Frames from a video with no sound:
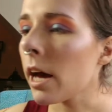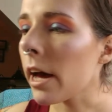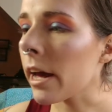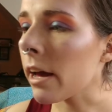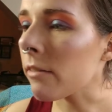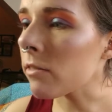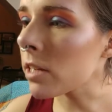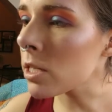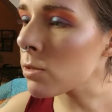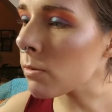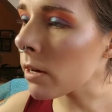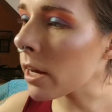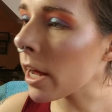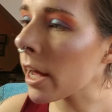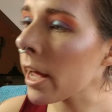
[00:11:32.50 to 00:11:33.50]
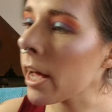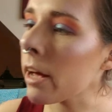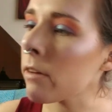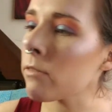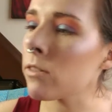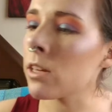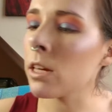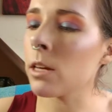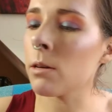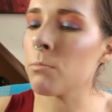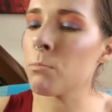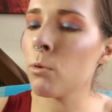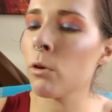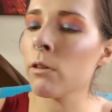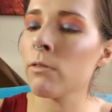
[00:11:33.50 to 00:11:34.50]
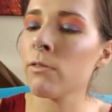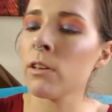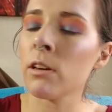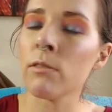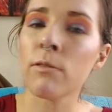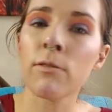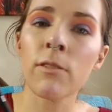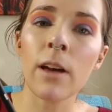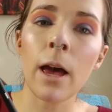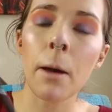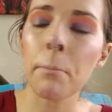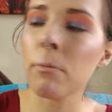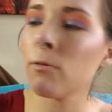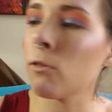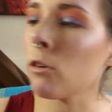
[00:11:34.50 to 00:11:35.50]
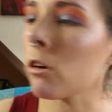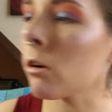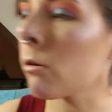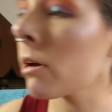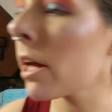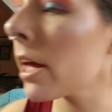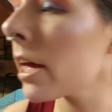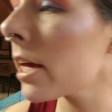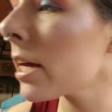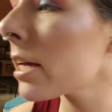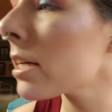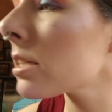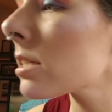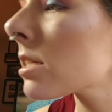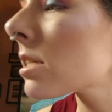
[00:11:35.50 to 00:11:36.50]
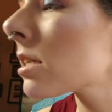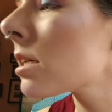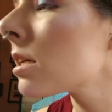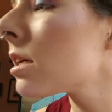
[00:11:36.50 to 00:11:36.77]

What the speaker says: I have this one, I have the Morphe M408.